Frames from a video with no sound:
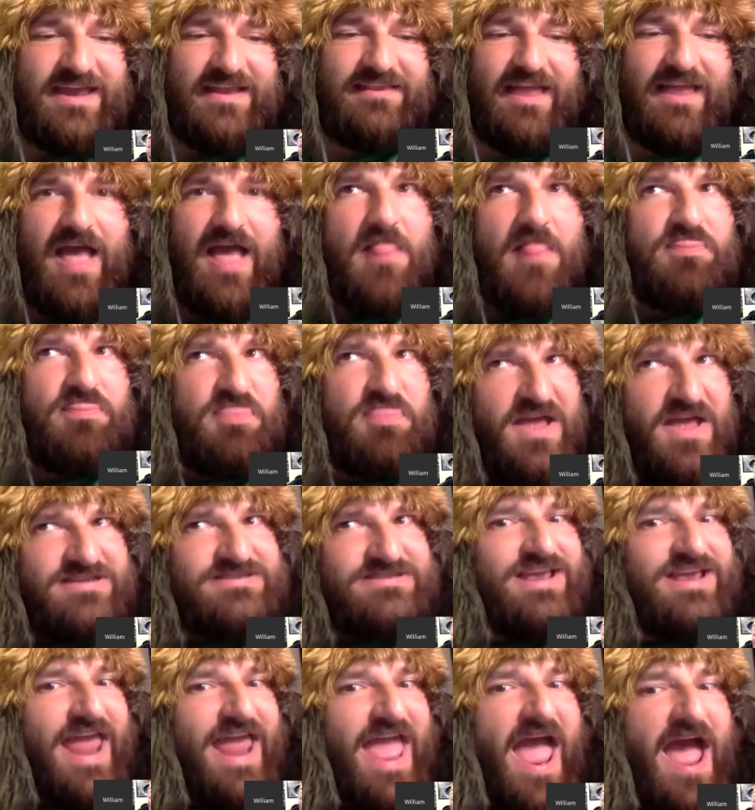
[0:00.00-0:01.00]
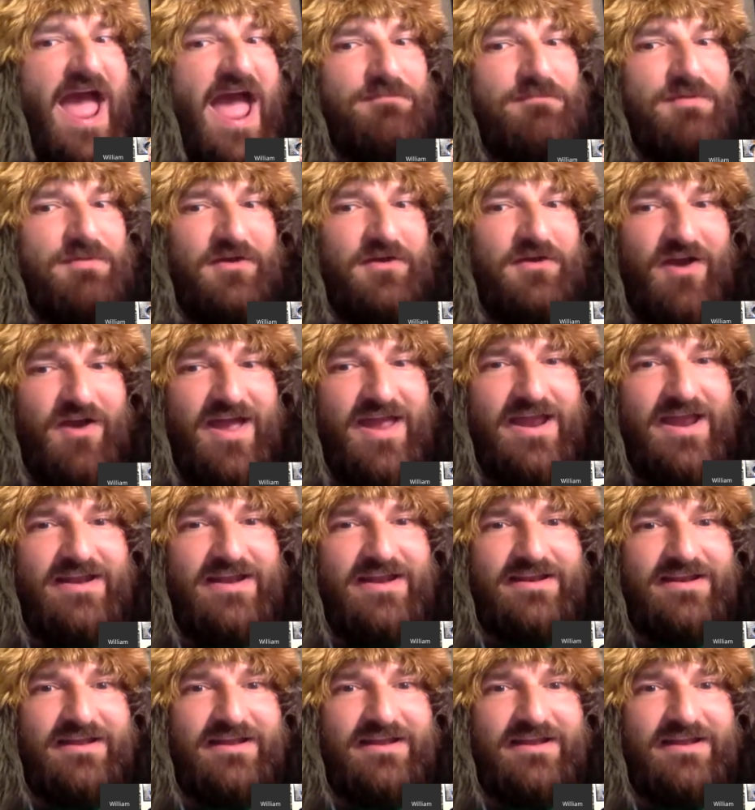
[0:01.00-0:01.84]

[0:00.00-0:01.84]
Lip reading: Like, that's going to happen, right?